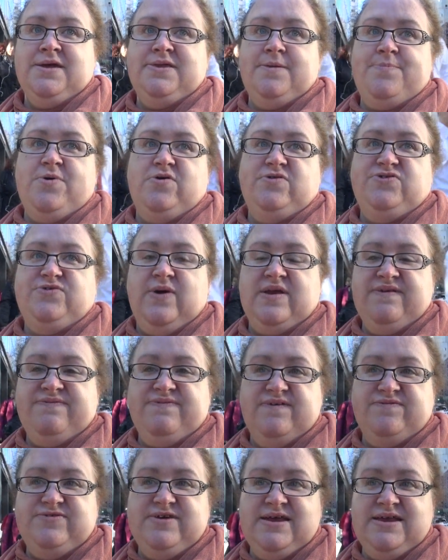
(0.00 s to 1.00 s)
the
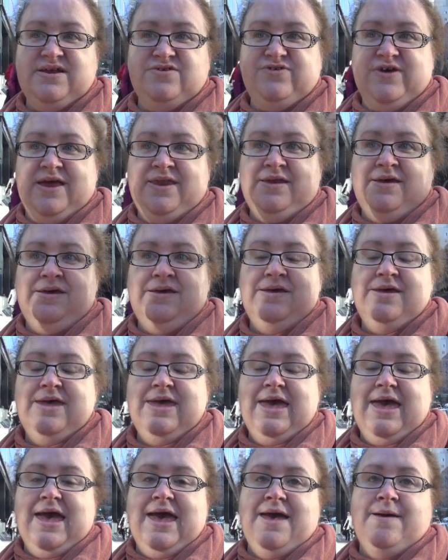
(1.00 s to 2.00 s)
post-2015 agenda
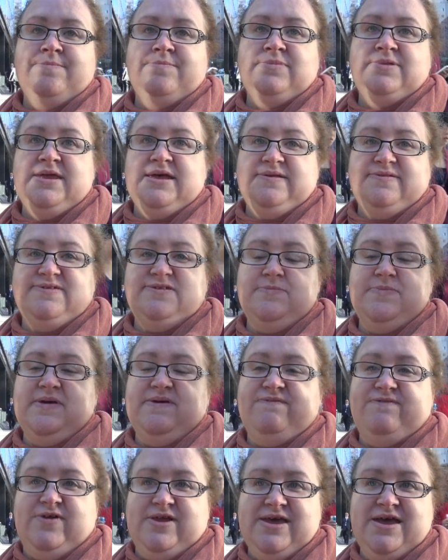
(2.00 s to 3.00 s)
um, needs to
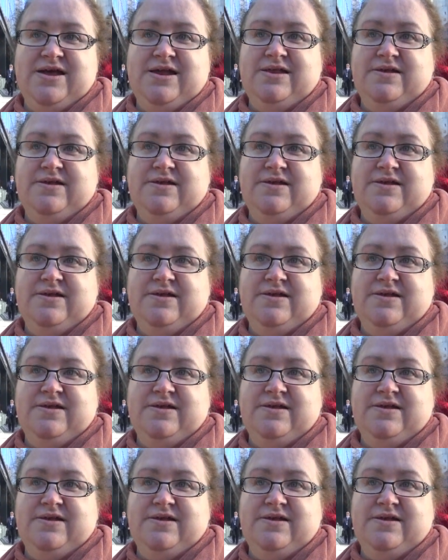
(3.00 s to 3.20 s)
be fully